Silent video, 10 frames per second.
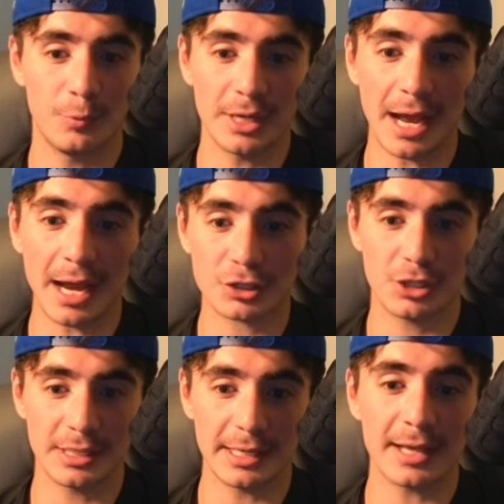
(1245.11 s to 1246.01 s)
we
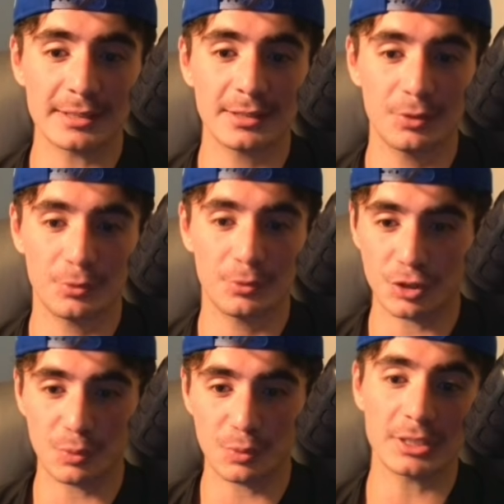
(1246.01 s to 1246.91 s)
actually get
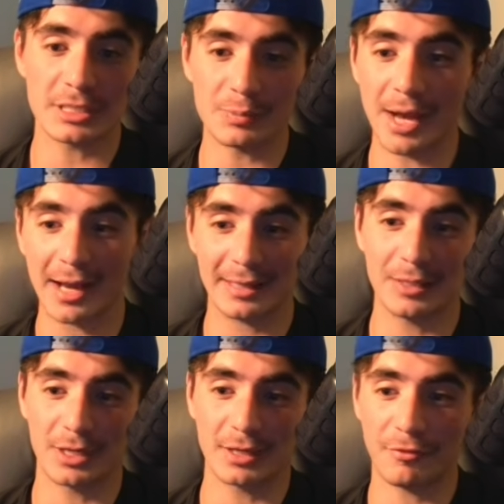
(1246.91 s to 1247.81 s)
responses back, and
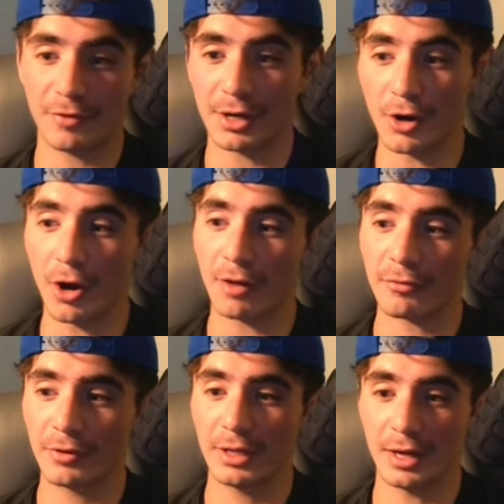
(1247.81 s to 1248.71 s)
then we can fire
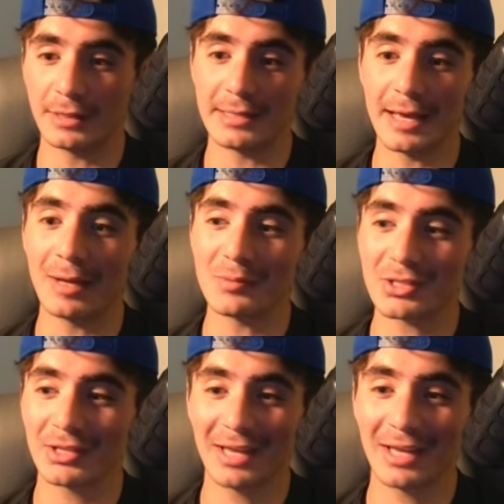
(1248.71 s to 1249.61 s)
off DMs.